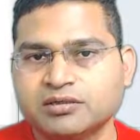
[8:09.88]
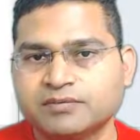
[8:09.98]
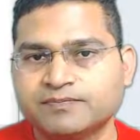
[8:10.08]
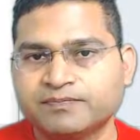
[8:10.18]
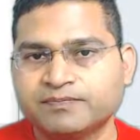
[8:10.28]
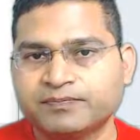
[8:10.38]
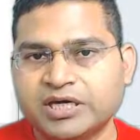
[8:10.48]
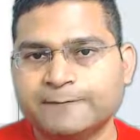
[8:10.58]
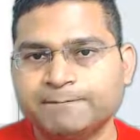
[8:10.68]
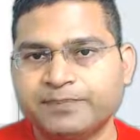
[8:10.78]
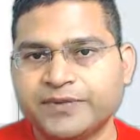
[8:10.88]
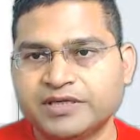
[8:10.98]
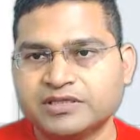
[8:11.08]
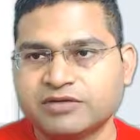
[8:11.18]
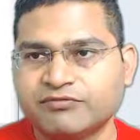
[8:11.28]
plugin is
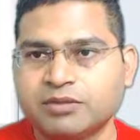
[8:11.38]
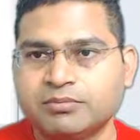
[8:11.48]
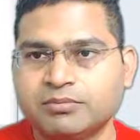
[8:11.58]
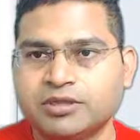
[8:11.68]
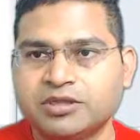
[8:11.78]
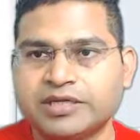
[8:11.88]
available there,